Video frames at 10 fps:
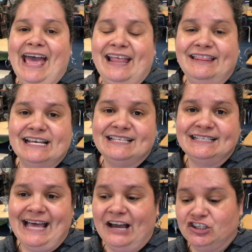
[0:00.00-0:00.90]
And this
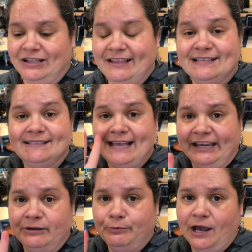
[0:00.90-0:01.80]
is actually the
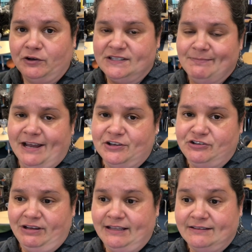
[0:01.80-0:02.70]
second progress
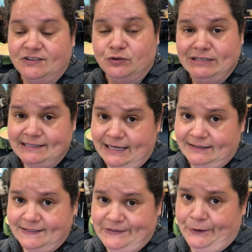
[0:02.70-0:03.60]
monitoring that the students take
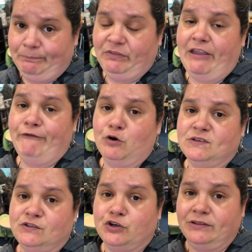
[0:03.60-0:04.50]
this year. They
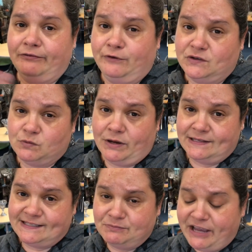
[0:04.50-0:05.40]
first took the first one
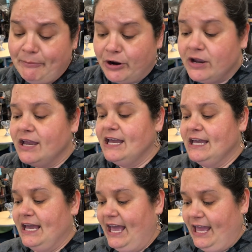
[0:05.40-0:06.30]
in September.
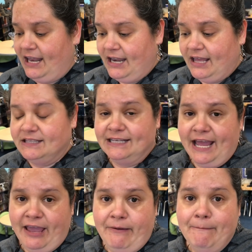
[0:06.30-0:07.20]
And
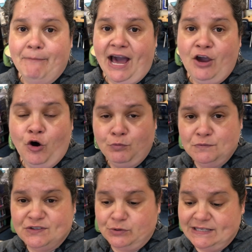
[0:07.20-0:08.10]
today, my
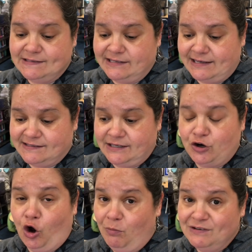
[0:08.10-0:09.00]
homeroom students tested
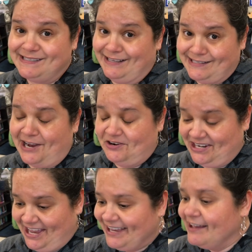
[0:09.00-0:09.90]
almost the entire
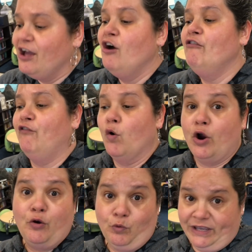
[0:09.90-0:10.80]
day
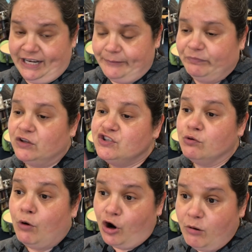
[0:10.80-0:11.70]
for reading.
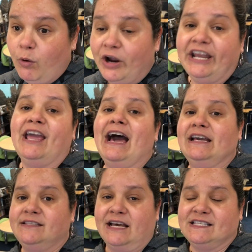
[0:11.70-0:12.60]
Tomorrow morning,
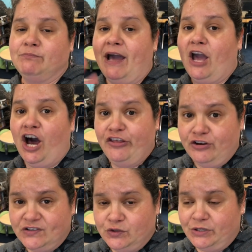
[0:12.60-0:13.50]
I test my
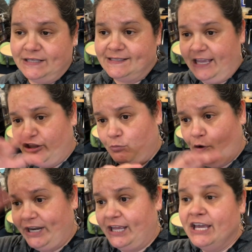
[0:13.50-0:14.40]
other students in the
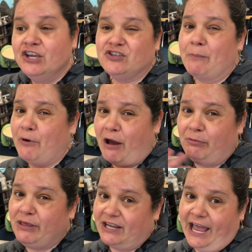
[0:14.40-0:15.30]
morning, so I'm
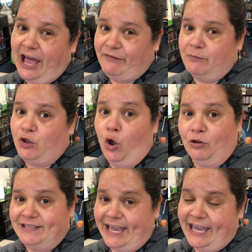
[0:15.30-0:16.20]
probably gonna have them the
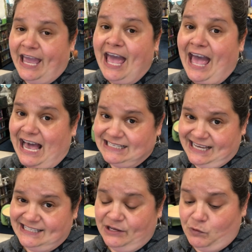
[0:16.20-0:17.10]
whole day as
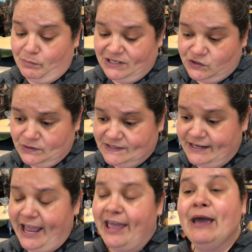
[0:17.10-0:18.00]
I did with my students
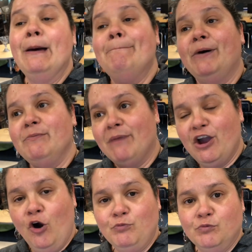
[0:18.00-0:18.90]
today. But my
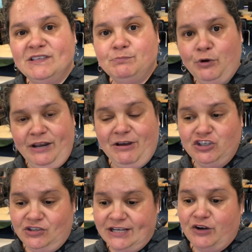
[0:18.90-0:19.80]
homeroom is pretty
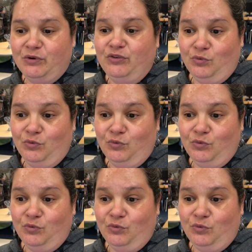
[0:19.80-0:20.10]
much done with